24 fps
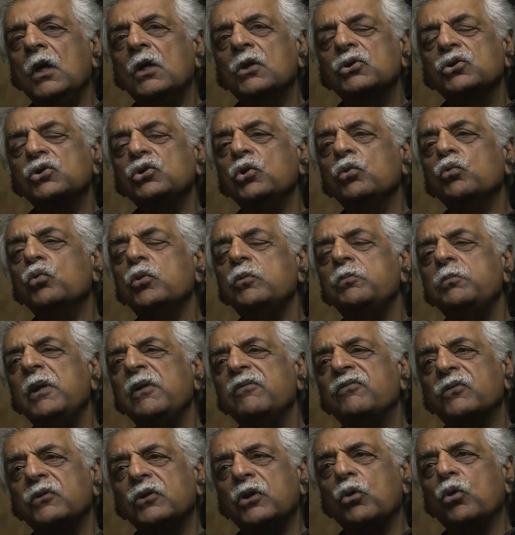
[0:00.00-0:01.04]
So you would be
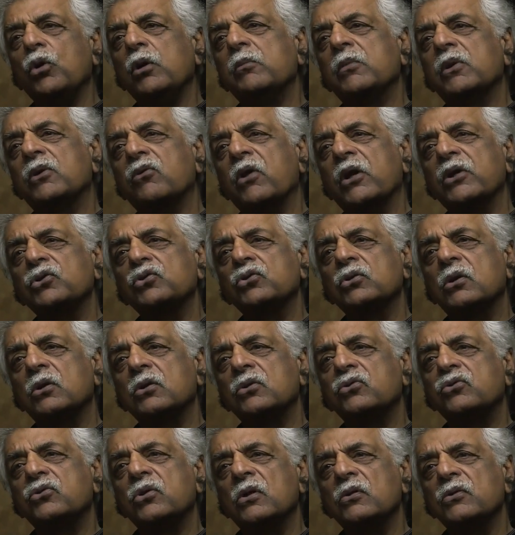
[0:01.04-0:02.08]
for no immigration
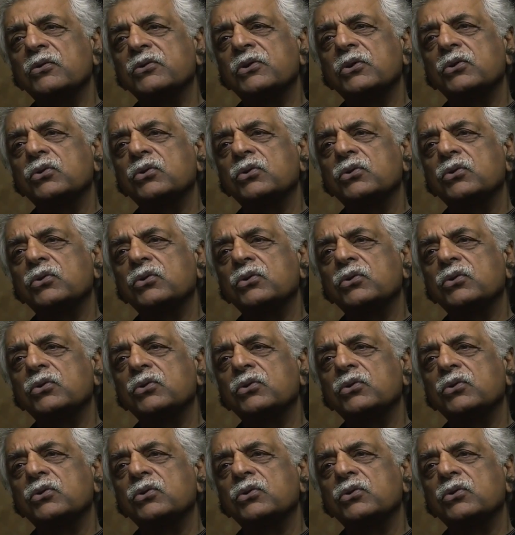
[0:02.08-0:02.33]
controls?